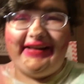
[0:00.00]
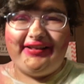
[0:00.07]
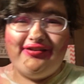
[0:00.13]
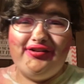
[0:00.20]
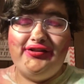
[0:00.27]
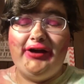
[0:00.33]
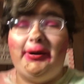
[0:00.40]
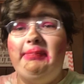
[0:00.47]
like
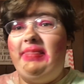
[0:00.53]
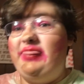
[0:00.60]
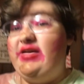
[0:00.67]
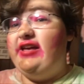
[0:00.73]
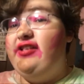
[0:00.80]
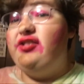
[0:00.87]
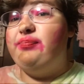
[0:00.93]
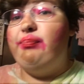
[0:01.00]
stop at
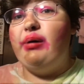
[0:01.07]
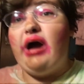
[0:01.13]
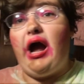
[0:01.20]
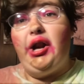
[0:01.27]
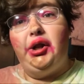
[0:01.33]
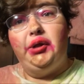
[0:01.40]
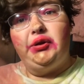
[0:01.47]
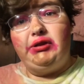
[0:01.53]
this, but
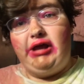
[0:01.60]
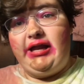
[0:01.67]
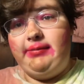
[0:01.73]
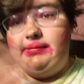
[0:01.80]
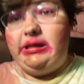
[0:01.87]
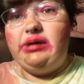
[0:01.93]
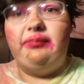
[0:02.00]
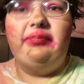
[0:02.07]
I don't like
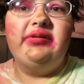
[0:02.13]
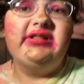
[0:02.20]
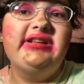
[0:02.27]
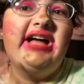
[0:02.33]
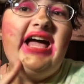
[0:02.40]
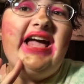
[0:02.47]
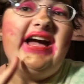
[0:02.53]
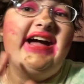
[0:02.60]
being
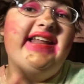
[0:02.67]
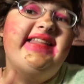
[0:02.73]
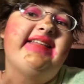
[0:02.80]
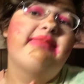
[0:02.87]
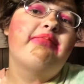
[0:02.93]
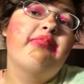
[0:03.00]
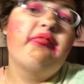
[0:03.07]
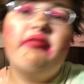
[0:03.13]
bland
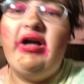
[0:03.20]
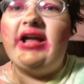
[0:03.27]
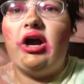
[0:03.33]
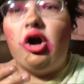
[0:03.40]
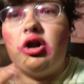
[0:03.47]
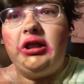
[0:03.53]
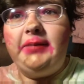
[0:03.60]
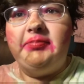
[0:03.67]
like
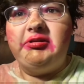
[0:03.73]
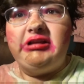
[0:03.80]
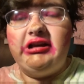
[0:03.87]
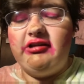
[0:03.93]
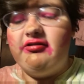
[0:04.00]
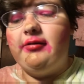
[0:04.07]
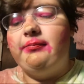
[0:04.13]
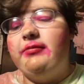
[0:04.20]
our lips
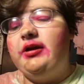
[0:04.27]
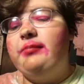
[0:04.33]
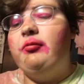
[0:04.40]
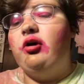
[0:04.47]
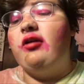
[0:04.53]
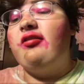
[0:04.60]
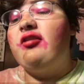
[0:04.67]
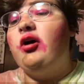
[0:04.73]
needed something
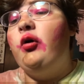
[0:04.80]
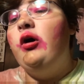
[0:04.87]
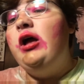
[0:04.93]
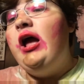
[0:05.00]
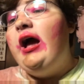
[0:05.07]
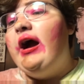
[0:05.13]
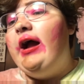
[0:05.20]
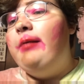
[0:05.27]
more so
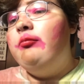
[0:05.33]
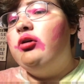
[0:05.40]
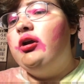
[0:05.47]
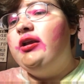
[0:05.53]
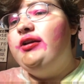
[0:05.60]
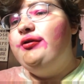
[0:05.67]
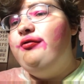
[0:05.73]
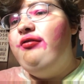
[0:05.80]
I'm going
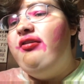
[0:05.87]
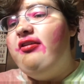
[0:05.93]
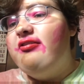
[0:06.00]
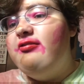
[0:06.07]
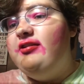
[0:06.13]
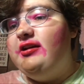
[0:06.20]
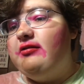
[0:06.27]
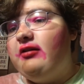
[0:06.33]
to use
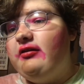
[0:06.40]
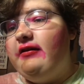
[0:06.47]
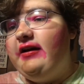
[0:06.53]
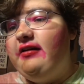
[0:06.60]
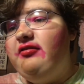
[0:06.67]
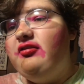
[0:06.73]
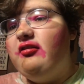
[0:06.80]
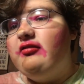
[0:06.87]
Secret
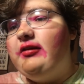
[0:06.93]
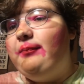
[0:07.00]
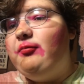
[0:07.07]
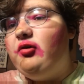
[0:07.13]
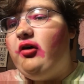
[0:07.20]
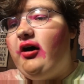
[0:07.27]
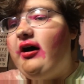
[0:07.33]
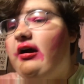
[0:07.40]
Lace lip
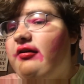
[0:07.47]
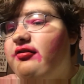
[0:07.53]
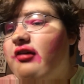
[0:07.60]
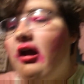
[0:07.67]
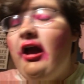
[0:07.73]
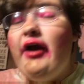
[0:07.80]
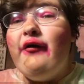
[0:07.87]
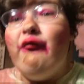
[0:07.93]
gloss
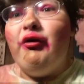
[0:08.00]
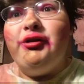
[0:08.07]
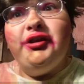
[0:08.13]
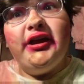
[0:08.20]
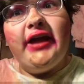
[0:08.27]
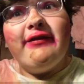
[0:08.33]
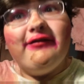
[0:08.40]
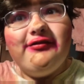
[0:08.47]
once
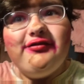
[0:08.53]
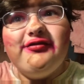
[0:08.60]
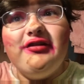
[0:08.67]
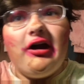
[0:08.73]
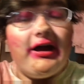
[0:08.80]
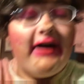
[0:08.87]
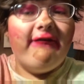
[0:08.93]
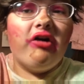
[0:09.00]
again this does
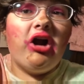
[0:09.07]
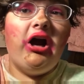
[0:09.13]
not have a